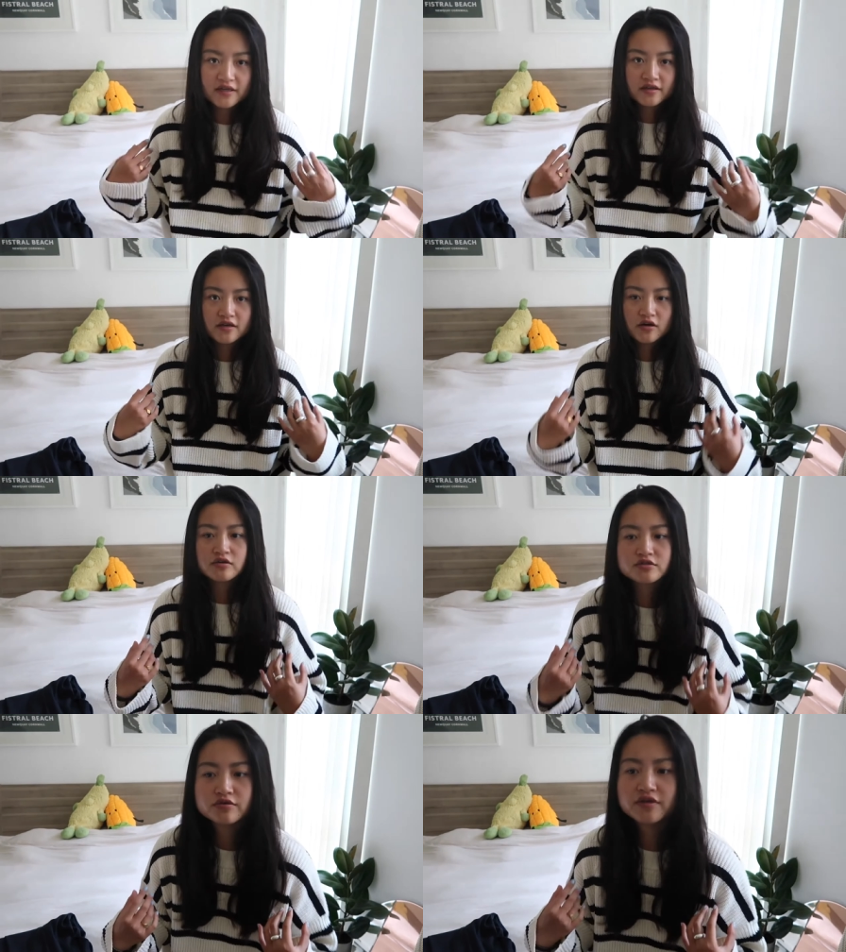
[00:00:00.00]
I think,
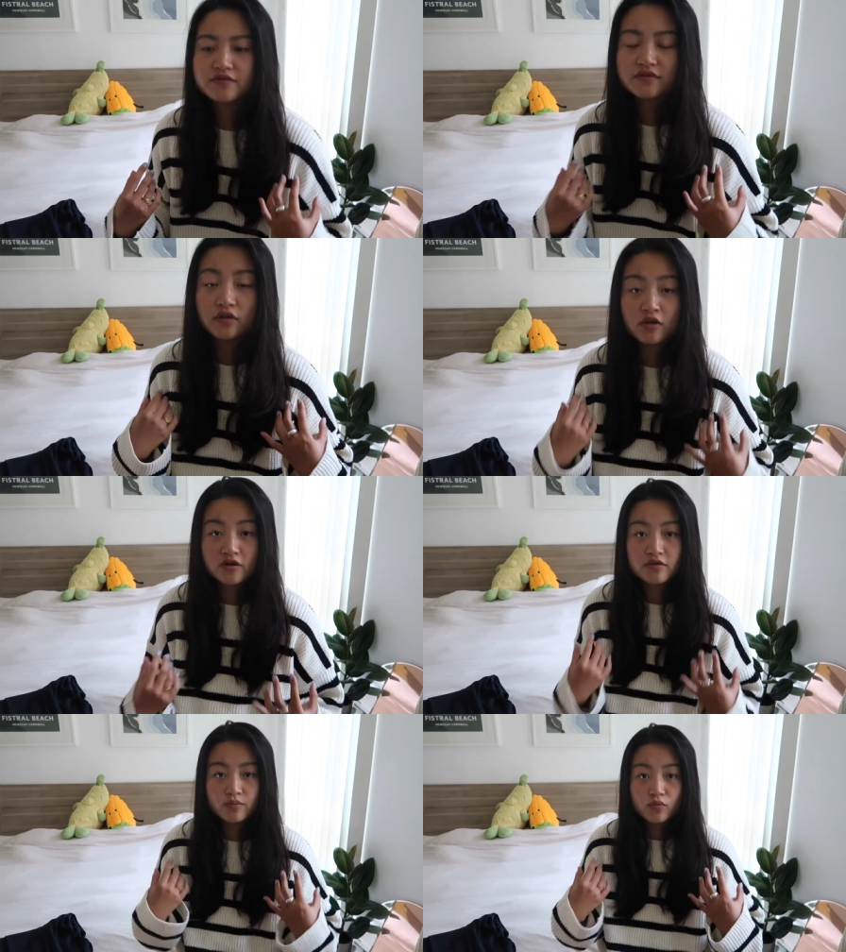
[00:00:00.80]
also gives a
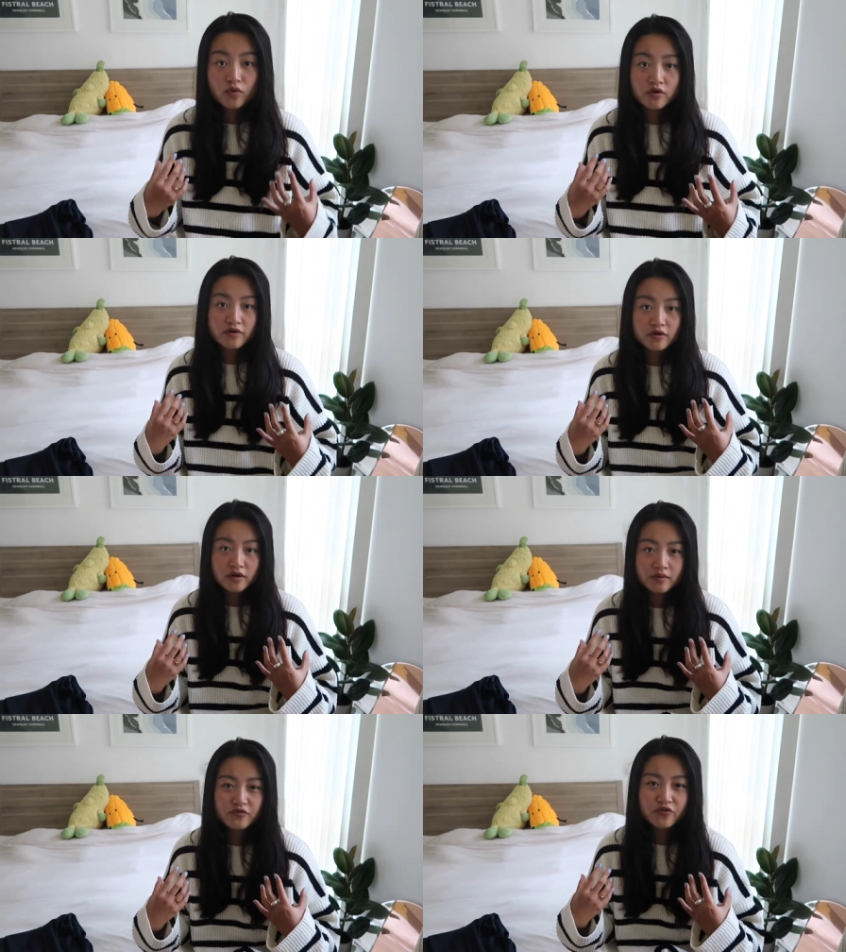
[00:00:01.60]
lot more
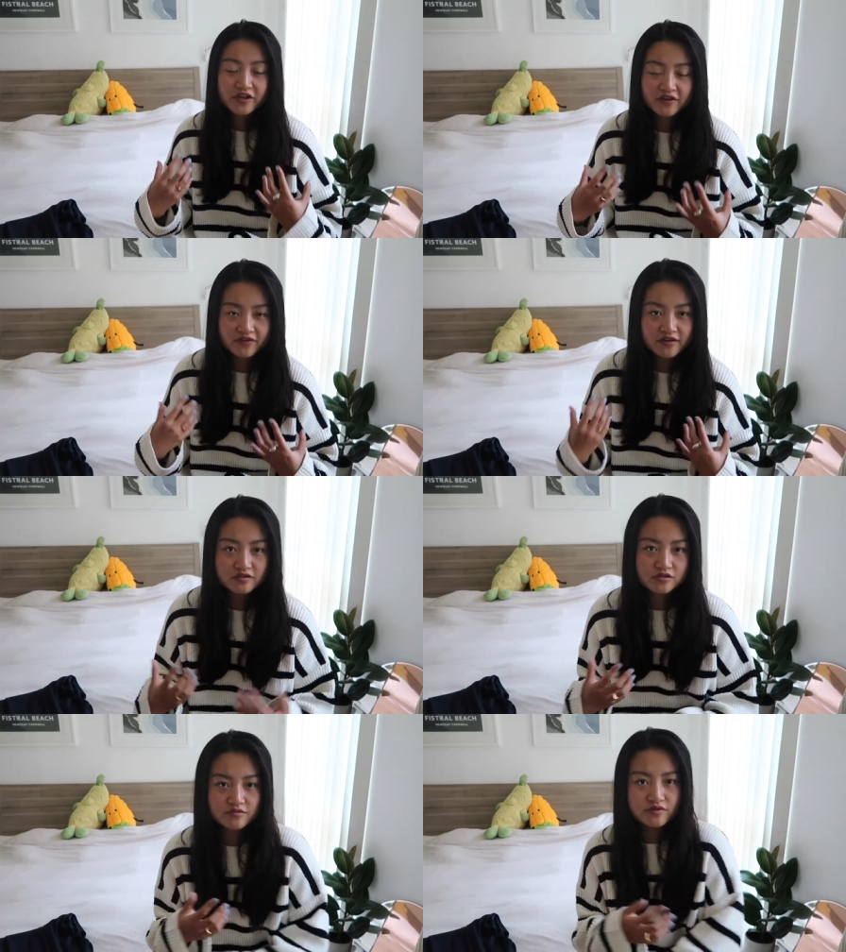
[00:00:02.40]
um, forgiving
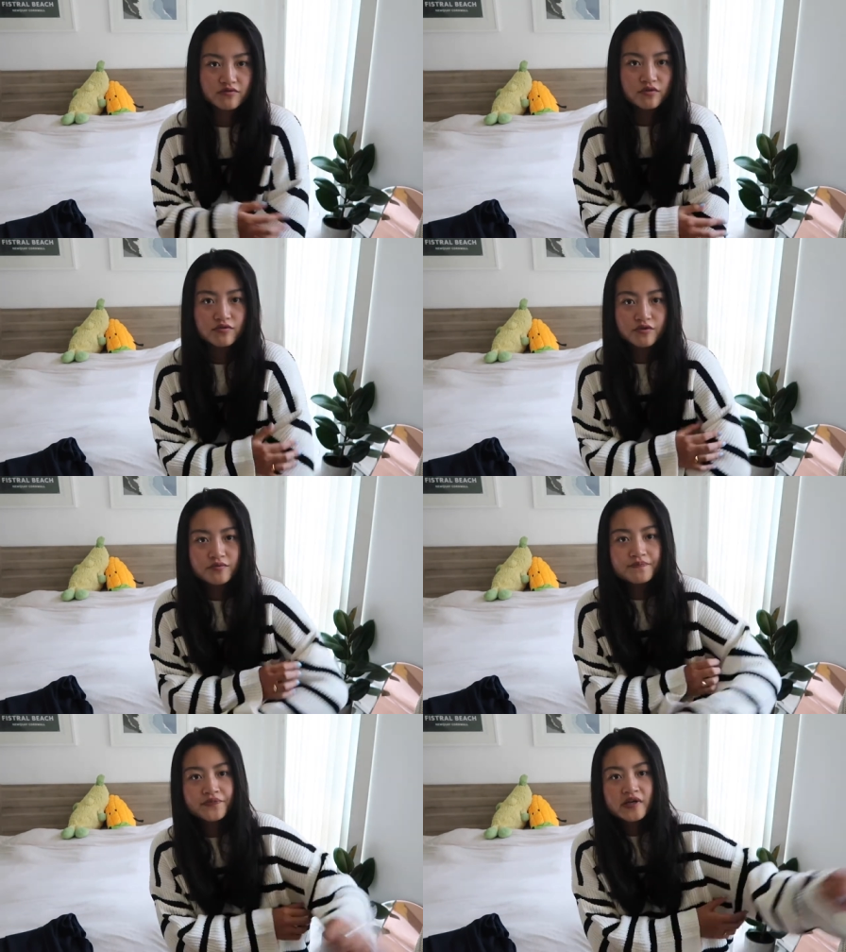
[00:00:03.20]
in terms of the
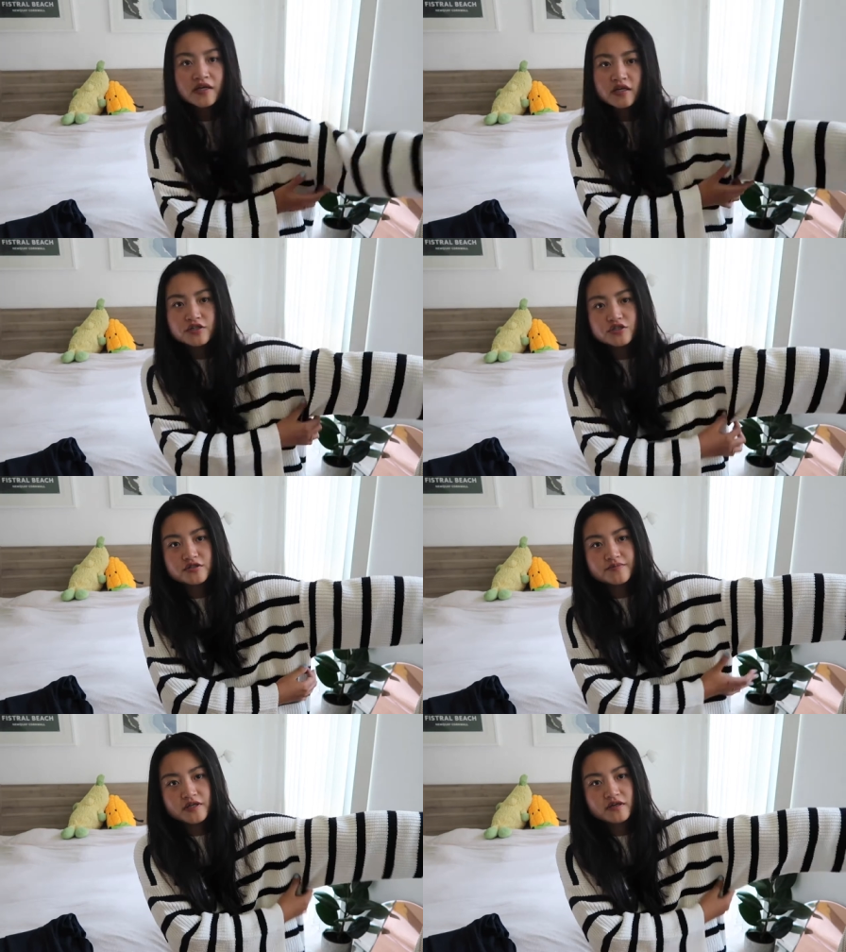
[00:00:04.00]
room
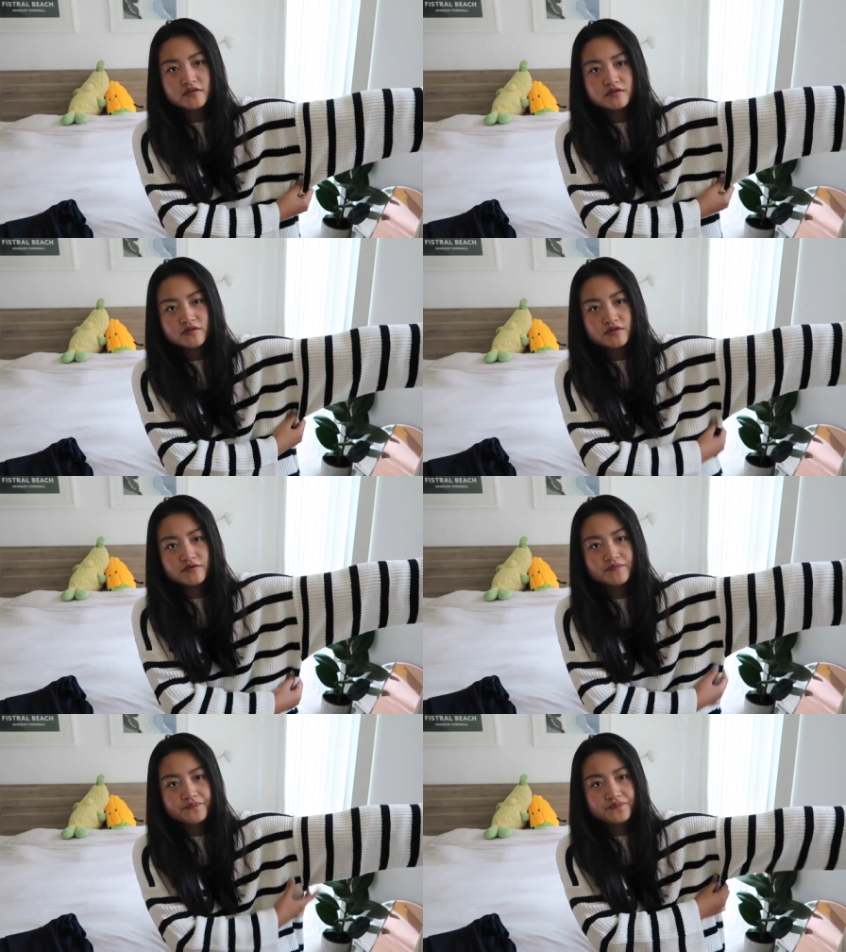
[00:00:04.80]
just because, you know,